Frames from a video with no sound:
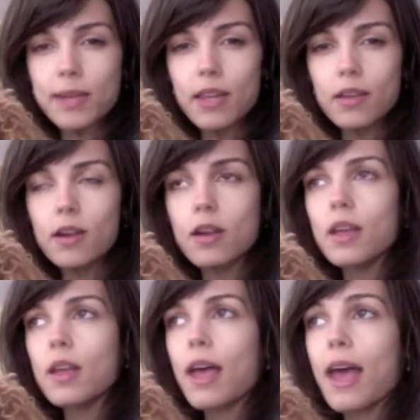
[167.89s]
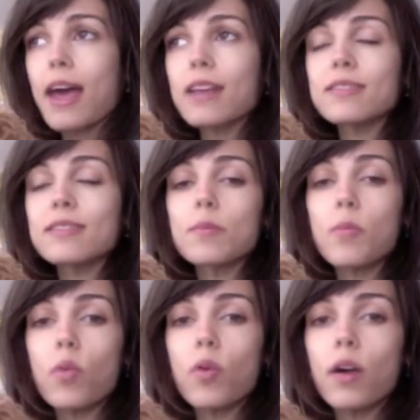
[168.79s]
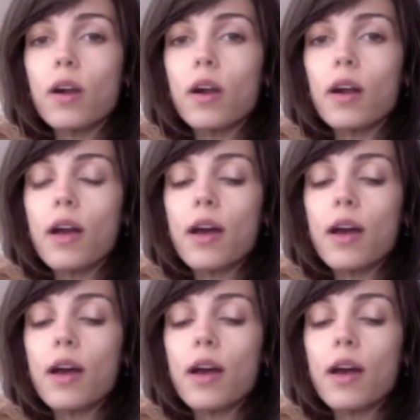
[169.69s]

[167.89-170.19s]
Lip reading: together, add some more